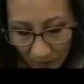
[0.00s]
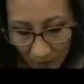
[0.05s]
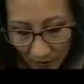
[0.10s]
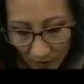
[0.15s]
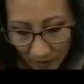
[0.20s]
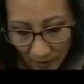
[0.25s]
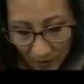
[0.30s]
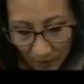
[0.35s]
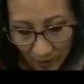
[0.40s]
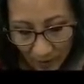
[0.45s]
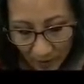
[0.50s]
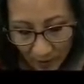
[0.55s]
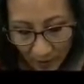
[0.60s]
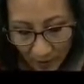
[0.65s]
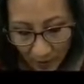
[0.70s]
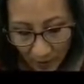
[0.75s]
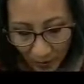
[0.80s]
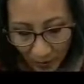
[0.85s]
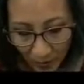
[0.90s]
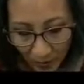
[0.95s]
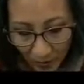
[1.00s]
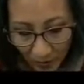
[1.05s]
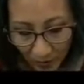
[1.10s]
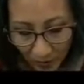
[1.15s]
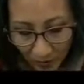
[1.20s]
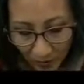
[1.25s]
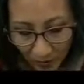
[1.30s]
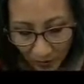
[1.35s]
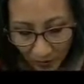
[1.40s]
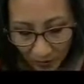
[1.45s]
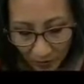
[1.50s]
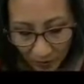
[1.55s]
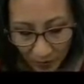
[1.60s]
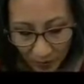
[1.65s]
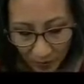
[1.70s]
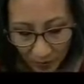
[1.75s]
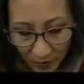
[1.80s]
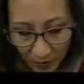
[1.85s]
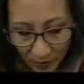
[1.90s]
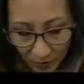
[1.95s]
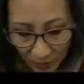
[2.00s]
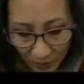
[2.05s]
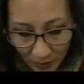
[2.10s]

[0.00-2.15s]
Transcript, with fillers: Ask it to come around. There we go.